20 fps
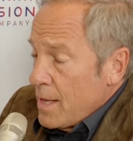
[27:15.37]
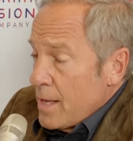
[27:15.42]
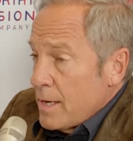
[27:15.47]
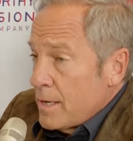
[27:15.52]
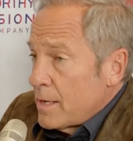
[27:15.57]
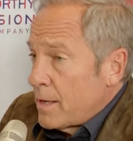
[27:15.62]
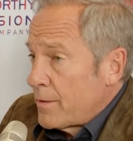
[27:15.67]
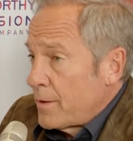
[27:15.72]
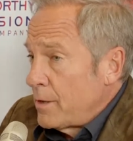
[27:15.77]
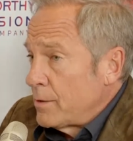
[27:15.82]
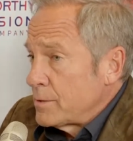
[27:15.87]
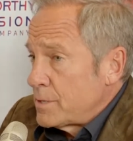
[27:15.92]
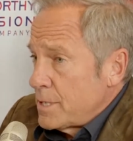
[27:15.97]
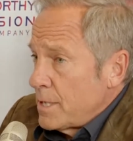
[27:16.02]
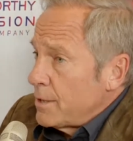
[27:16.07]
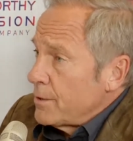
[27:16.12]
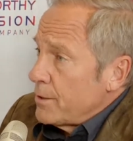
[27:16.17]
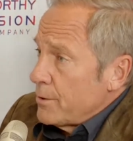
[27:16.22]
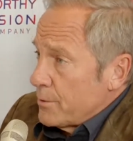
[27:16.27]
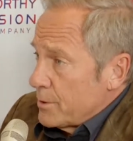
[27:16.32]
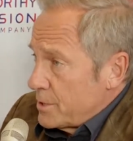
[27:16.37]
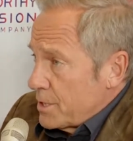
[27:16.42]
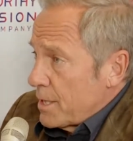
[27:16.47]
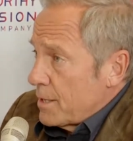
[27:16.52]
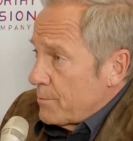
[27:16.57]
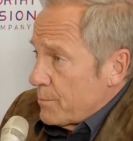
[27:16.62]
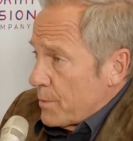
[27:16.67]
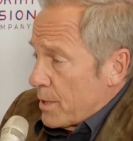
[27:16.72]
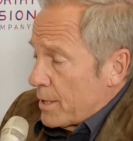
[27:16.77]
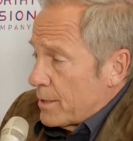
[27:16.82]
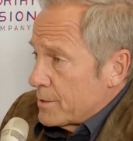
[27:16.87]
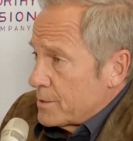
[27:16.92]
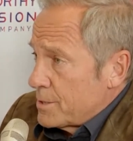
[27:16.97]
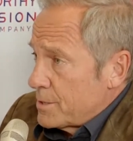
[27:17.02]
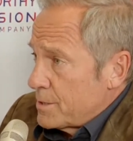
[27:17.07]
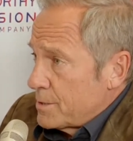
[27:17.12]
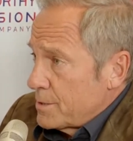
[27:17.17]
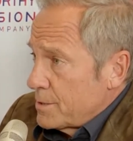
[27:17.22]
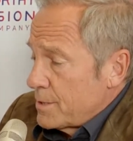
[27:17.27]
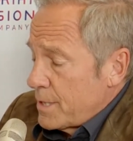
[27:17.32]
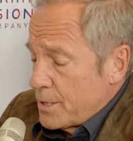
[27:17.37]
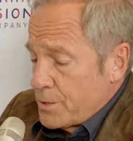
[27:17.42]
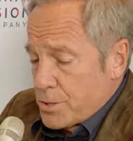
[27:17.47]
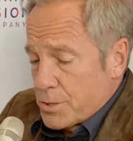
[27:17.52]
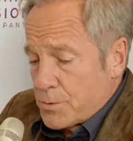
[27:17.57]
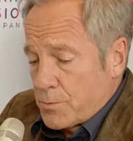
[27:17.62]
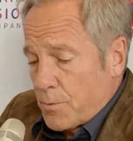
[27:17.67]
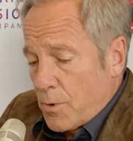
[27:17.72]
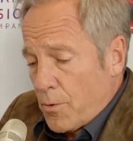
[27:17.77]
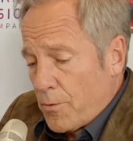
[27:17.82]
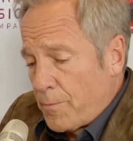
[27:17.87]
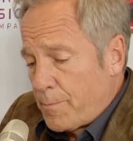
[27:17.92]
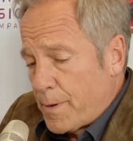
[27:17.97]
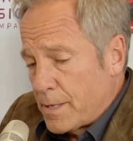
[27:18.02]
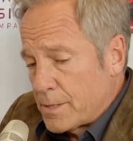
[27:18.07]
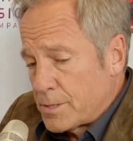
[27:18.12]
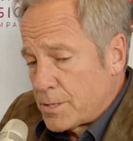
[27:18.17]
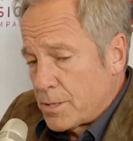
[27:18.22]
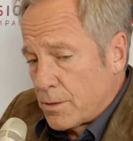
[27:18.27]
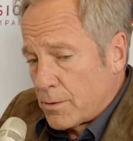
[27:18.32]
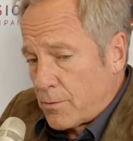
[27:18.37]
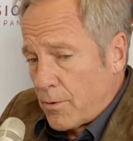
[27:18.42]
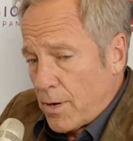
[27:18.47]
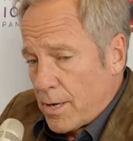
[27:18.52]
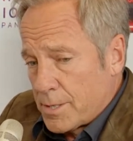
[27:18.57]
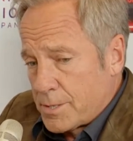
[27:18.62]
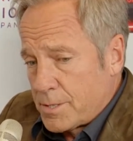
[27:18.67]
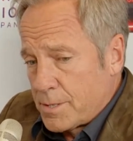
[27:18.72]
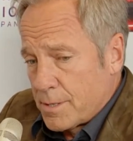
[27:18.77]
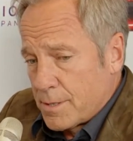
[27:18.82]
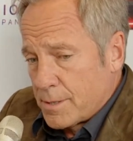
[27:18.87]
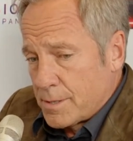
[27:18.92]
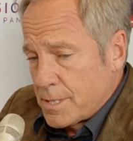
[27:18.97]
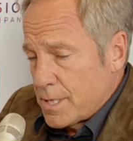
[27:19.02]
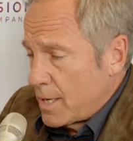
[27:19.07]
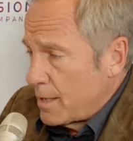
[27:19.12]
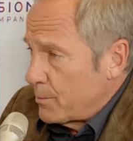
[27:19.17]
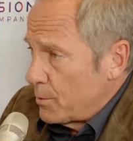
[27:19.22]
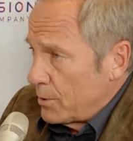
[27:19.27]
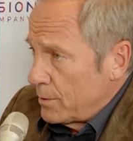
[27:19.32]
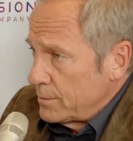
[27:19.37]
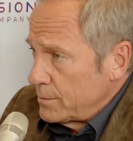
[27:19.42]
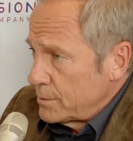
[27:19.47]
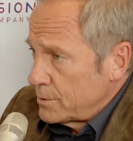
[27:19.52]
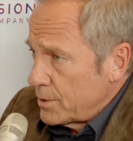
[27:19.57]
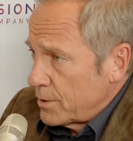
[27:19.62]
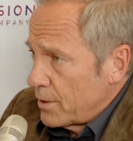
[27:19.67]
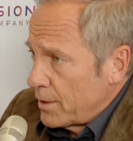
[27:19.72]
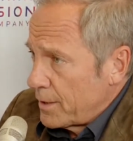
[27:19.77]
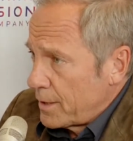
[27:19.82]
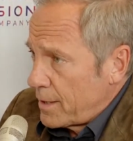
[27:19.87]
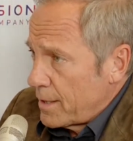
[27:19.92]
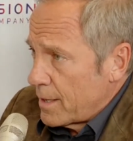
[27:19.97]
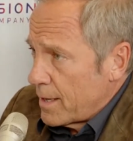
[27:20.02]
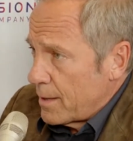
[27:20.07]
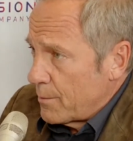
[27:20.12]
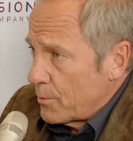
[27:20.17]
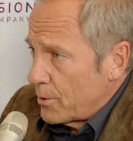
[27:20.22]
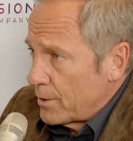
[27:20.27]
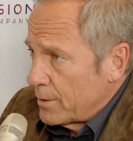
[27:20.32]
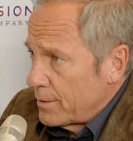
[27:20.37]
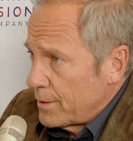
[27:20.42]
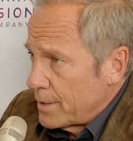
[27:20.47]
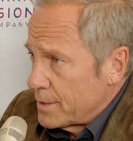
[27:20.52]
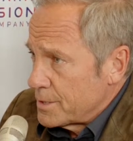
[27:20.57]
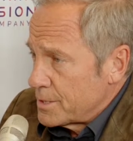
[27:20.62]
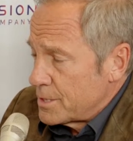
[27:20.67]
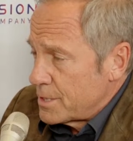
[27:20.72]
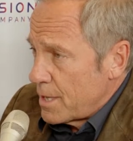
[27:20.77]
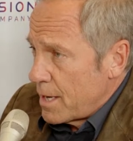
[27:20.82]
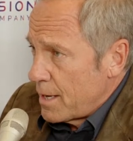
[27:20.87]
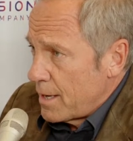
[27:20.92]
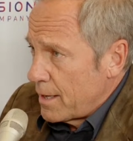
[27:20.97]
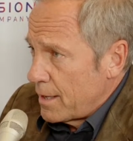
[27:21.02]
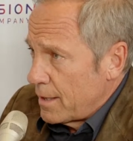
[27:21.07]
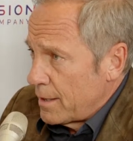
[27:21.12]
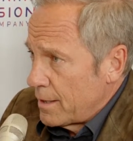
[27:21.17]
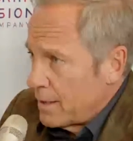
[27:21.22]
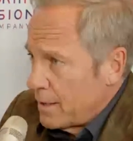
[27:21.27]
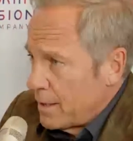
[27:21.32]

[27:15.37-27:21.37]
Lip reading: Now, they don't tell you it's 8 minutes. They just roll the pencil across the table, turn on a camera, and say,